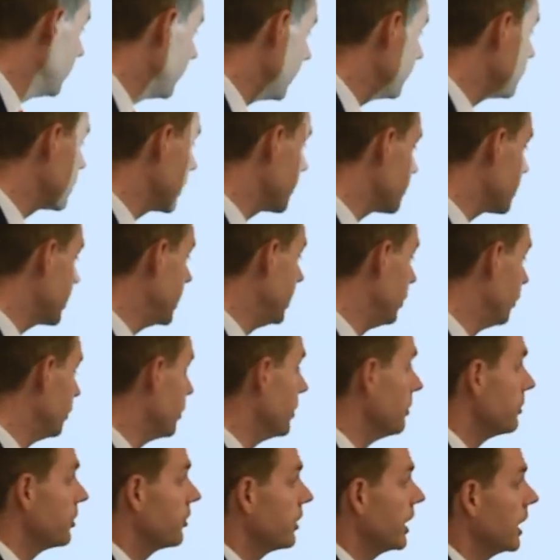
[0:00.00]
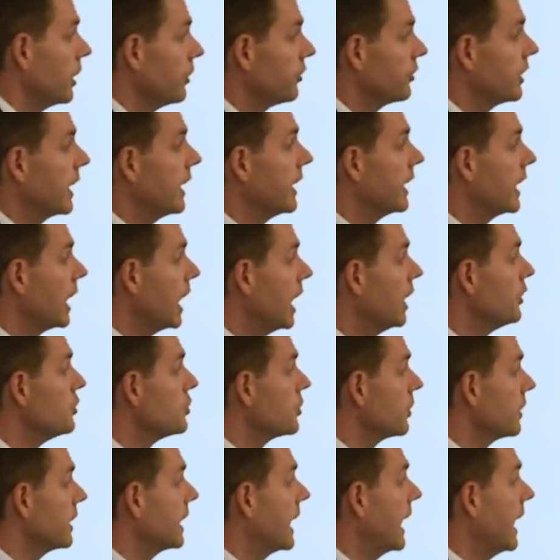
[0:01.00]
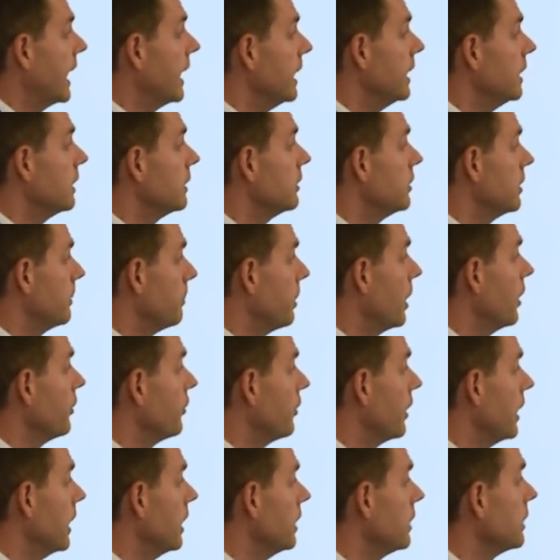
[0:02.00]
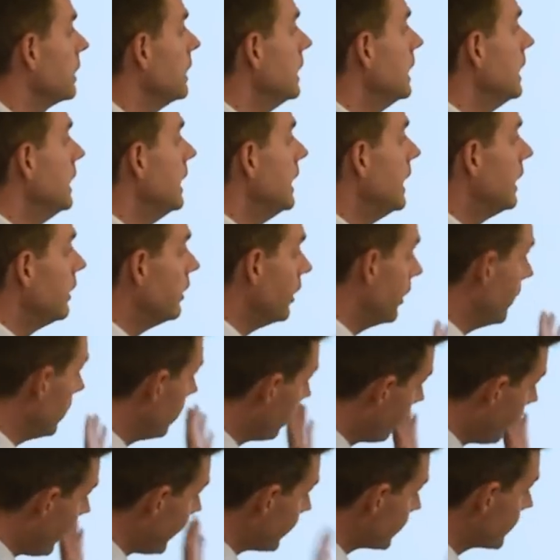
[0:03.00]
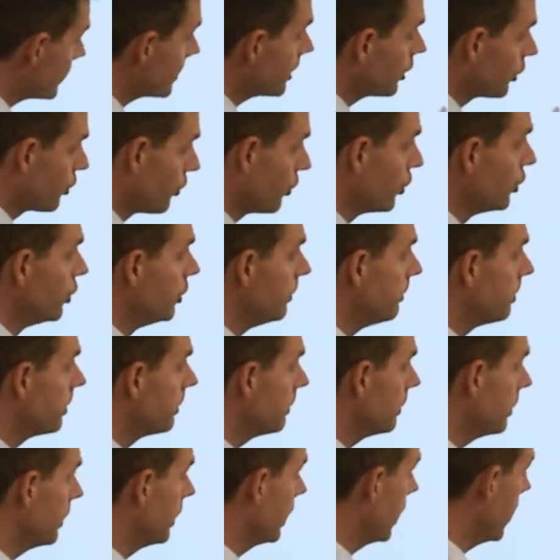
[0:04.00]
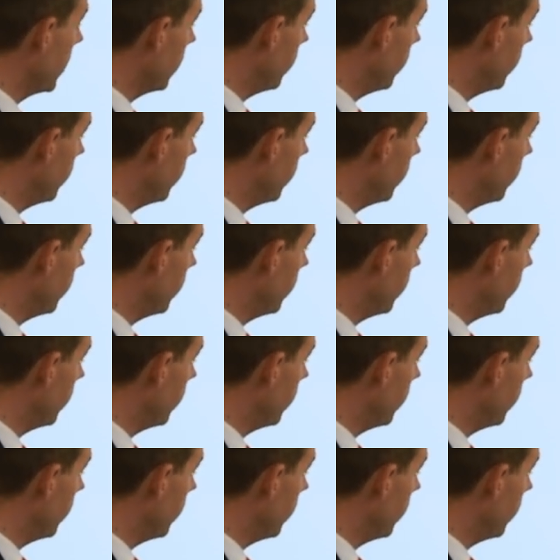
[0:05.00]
they've just killed themselves getting a 100K deposit. You know, that's the group that